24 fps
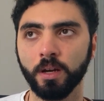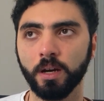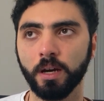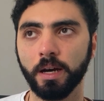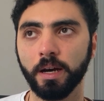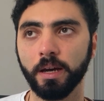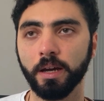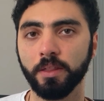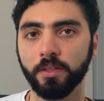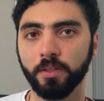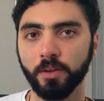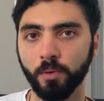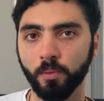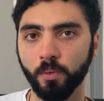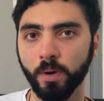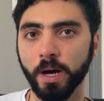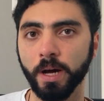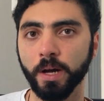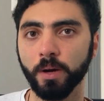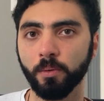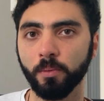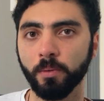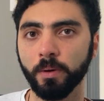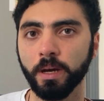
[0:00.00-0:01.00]
in the
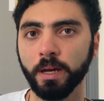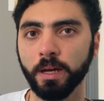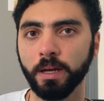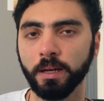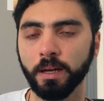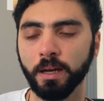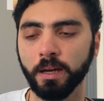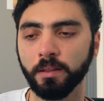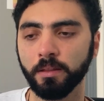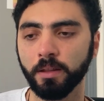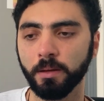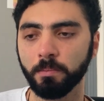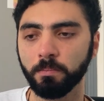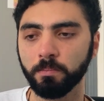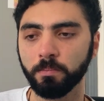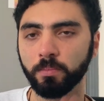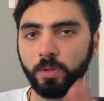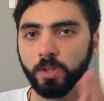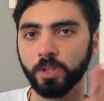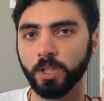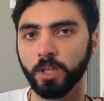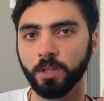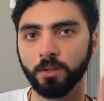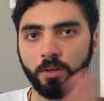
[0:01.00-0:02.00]
right way, and they
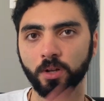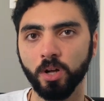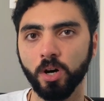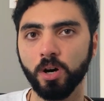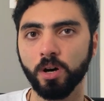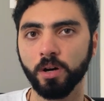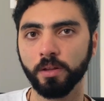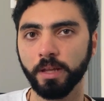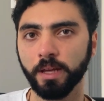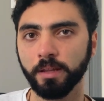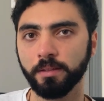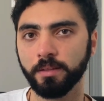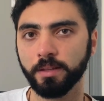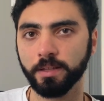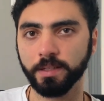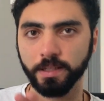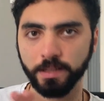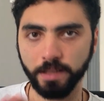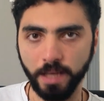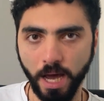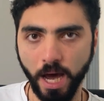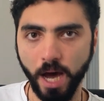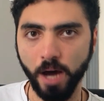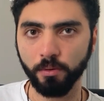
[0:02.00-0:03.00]
put a law that this
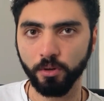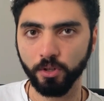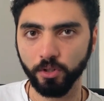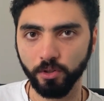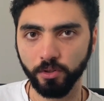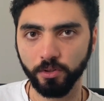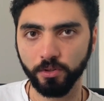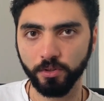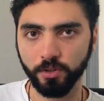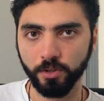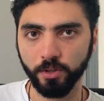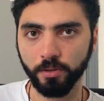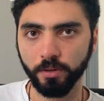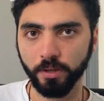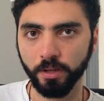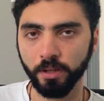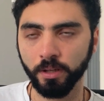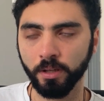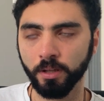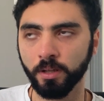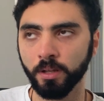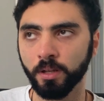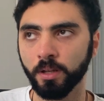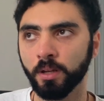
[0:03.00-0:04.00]
is how you should do it.
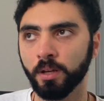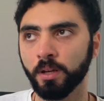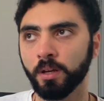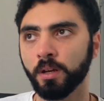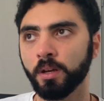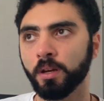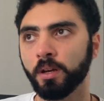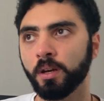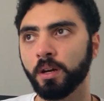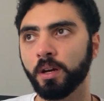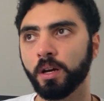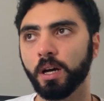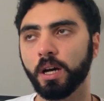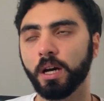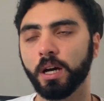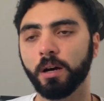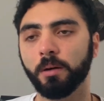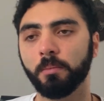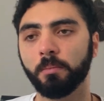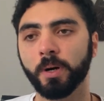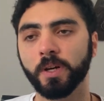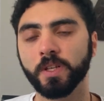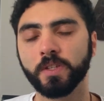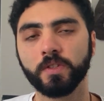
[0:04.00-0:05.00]

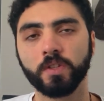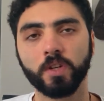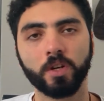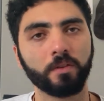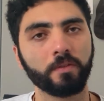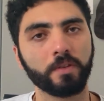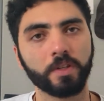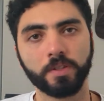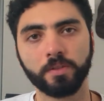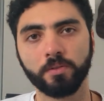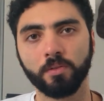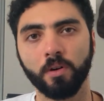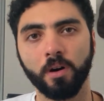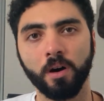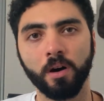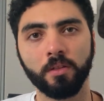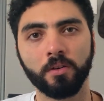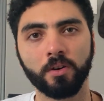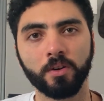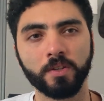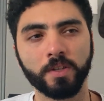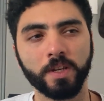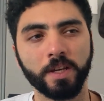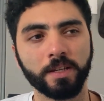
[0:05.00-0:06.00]
But service to
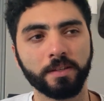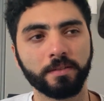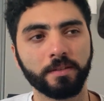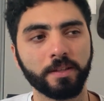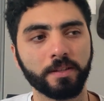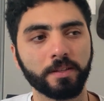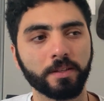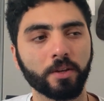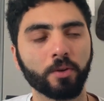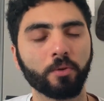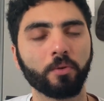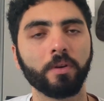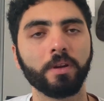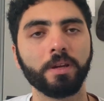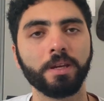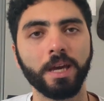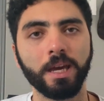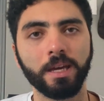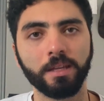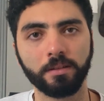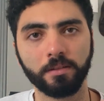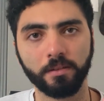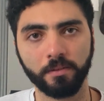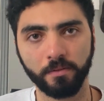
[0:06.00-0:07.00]
others is this
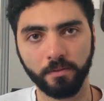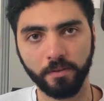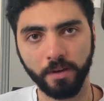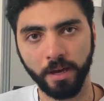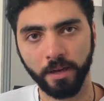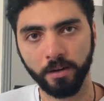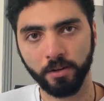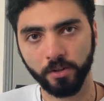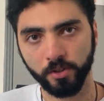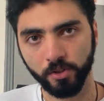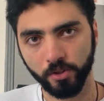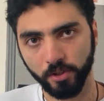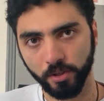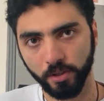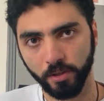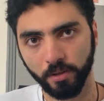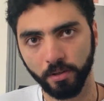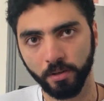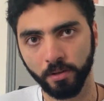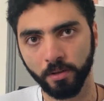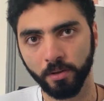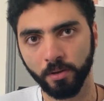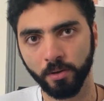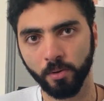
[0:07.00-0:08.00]
creative energy
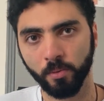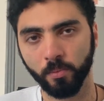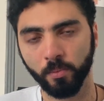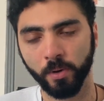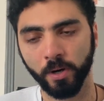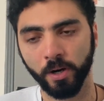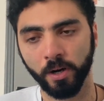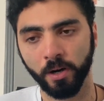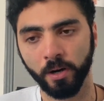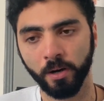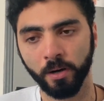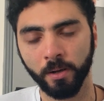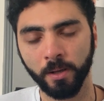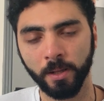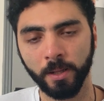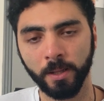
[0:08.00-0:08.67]
where